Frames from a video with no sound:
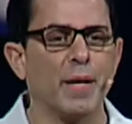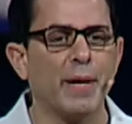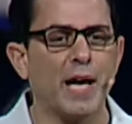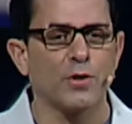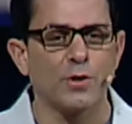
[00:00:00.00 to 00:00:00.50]
Let
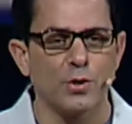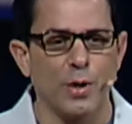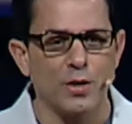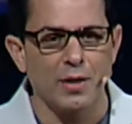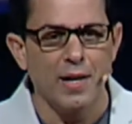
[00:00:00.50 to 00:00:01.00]
me ask you this
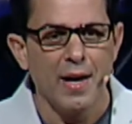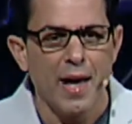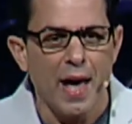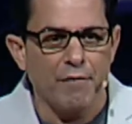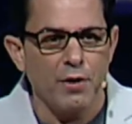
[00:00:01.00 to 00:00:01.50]
question
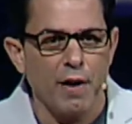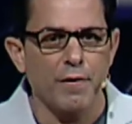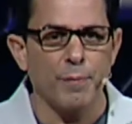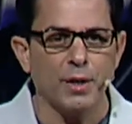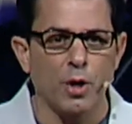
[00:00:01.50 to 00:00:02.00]
Have you
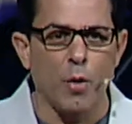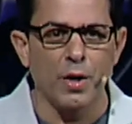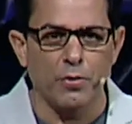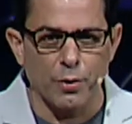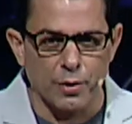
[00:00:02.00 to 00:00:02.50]
ever been
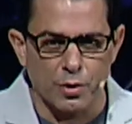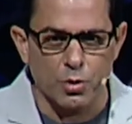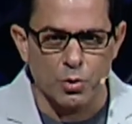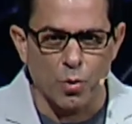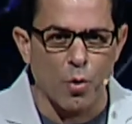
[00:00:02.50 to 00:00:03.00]
going through a
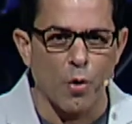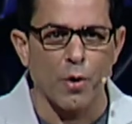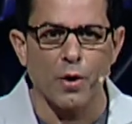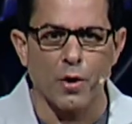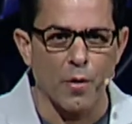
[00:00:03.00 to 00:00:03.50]

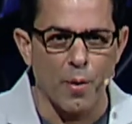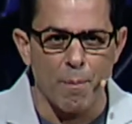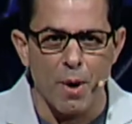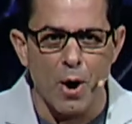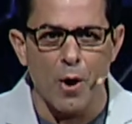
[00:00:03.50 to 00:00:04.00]
store or the
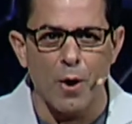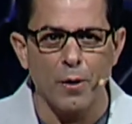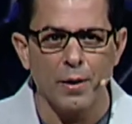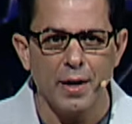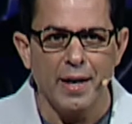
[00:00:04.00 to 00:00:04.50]

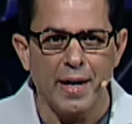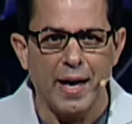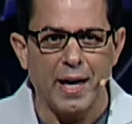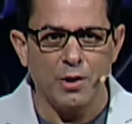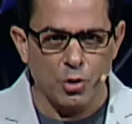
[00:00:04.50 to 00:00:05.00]
mall
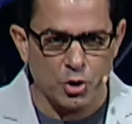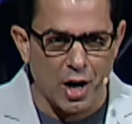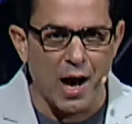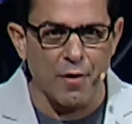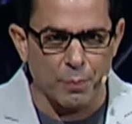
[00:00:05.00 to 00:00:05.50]
and you
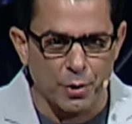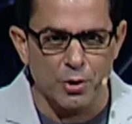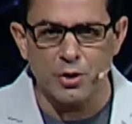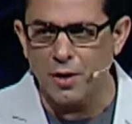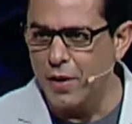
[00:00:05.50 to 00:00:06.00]
saw the
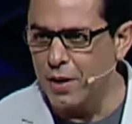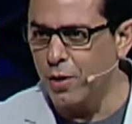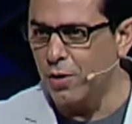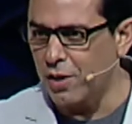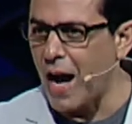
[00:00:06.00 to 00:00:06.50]
person that
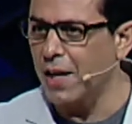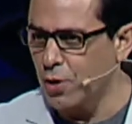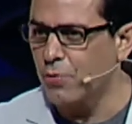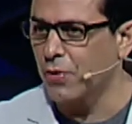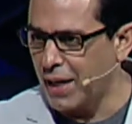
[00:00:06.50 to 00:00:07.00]
you thought
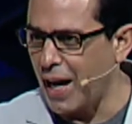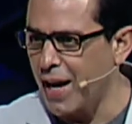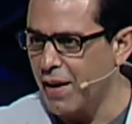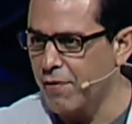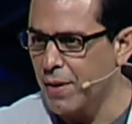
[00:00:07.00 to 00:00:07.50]
you
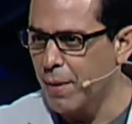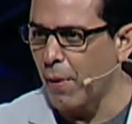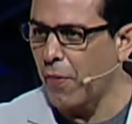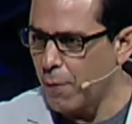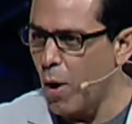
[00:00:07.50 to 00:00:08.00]
forgave,
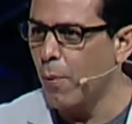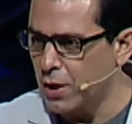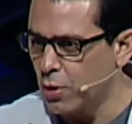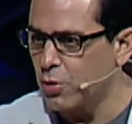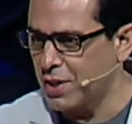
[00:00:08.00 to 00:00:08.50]
but the
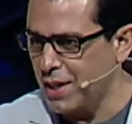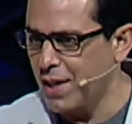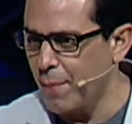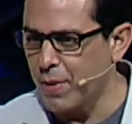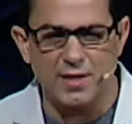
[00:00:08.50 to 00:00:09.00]
moment you see
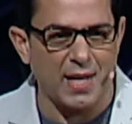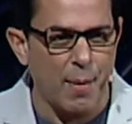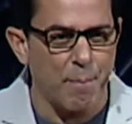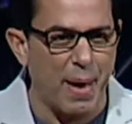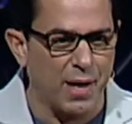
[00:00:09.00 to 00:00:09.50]
them, the
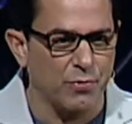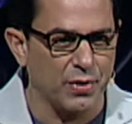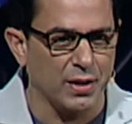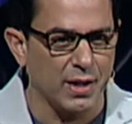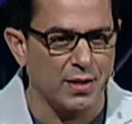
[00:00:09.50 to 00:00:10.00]
same bad
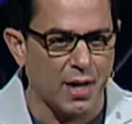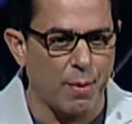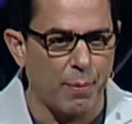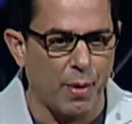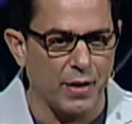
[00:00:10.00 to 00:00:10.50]
feelings
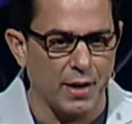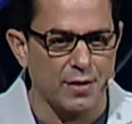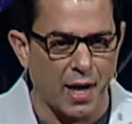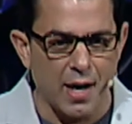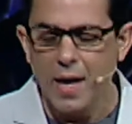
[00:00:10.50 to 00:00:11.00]
come up on the
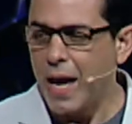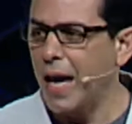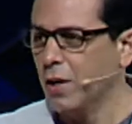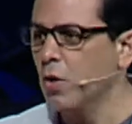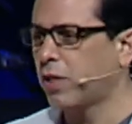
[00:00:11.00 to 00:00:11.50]
inside,
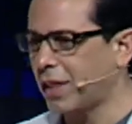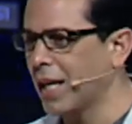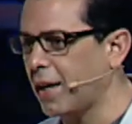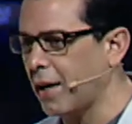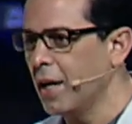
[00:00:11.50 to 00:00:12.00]
and you
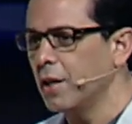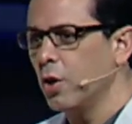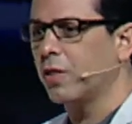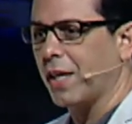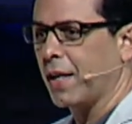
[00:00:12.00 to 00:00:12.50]
think,
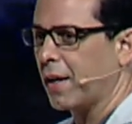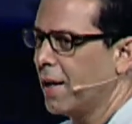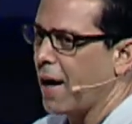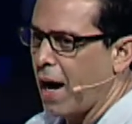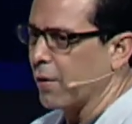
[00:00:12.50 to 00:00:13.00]
you think,
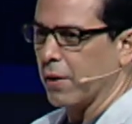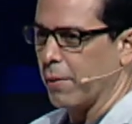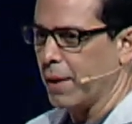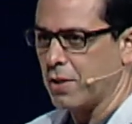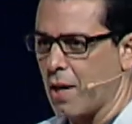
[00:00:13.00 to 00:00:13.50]
I really
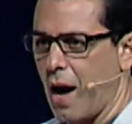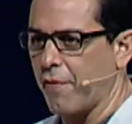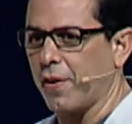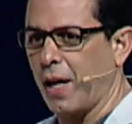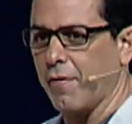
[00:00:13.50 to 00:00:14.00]
must have not
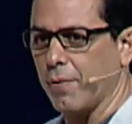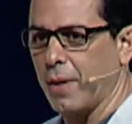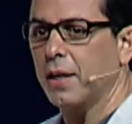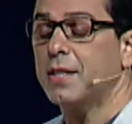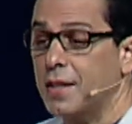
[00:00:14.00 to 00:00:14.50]
forgave them?
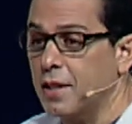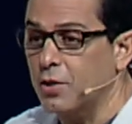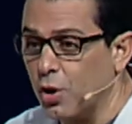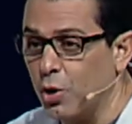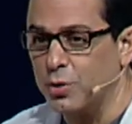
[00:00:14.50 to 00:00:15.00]
Now listen to
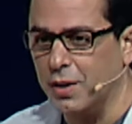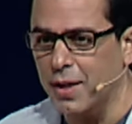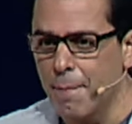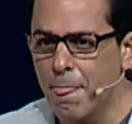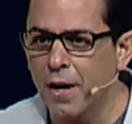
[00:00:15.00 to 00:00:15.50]
this closely.
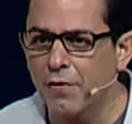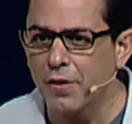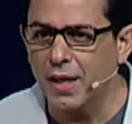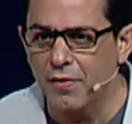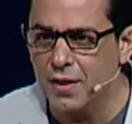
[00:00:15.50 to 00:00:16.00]

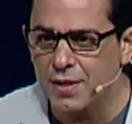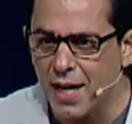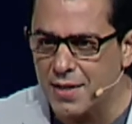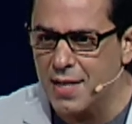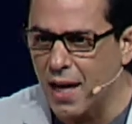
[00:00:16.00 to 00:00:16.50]
Forgiveness
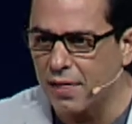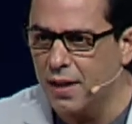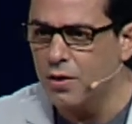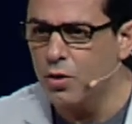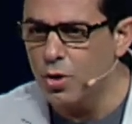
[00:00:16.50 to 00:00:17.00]
has
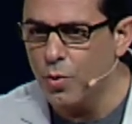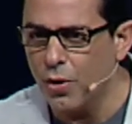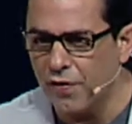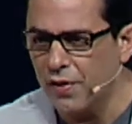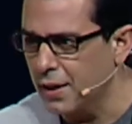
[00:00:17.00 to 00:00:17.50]
nothing to do
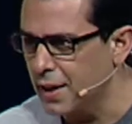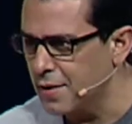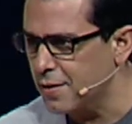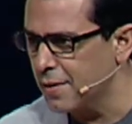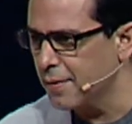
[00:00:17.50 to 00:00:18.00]
with
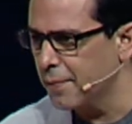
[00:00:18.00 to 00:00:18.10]
feelings.